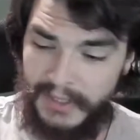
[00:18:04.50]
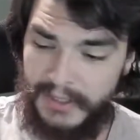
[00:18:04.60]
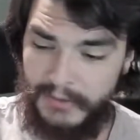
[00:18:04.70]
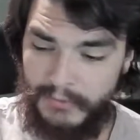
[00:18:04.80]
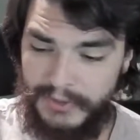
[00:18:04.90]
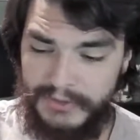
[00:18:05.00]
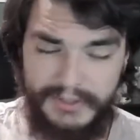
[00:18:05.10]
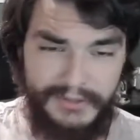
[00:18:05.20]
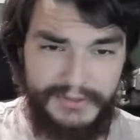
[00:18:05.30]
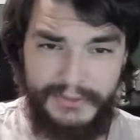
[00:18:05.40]
When you
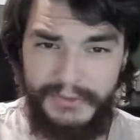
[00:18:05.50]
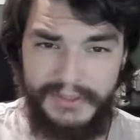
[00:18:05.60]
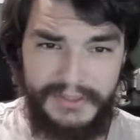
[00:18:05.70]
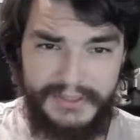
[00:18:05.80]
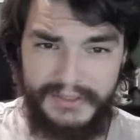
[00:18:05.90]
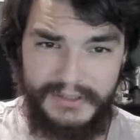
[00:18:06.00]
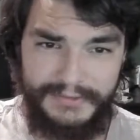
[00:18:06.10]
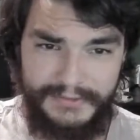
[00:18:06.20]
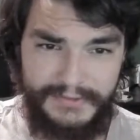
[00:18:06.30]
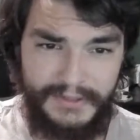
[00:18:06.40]
start doing this
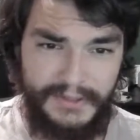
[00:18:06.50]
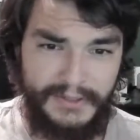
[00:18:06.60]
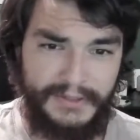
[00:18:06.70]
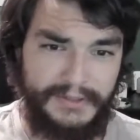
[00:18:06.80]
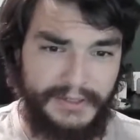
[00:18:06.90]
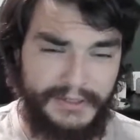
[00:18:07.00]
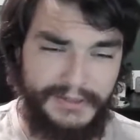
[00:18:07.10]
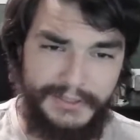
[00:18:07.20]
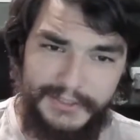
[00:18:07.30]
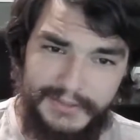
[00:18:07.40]
stuff, like
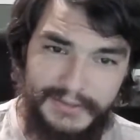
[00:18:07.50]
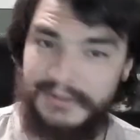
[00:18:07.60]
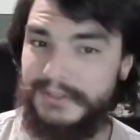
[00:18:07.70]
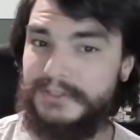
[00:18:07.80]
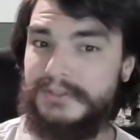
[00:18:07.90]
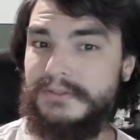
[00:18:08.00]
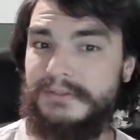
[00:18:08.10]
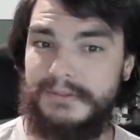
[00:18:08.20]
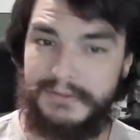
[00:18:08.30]
unless you're